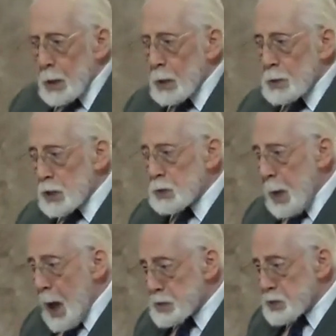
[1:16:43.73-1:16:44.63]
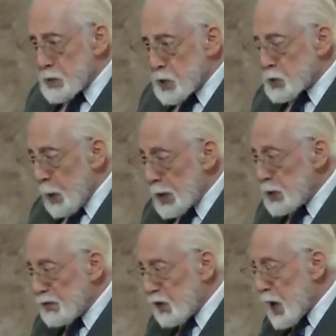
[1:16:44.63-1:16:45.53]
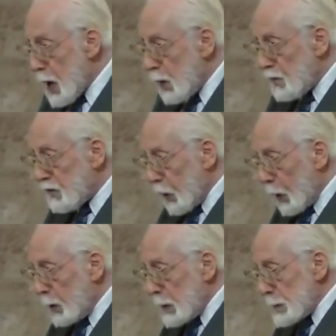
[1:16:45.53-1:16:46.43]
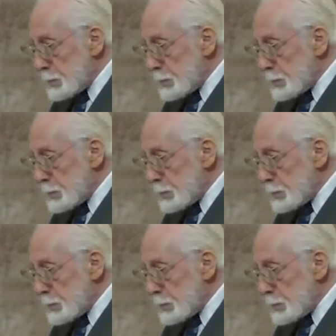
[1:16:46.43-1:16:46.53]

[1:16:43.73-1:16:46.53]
And this passage is wonderfully helpful.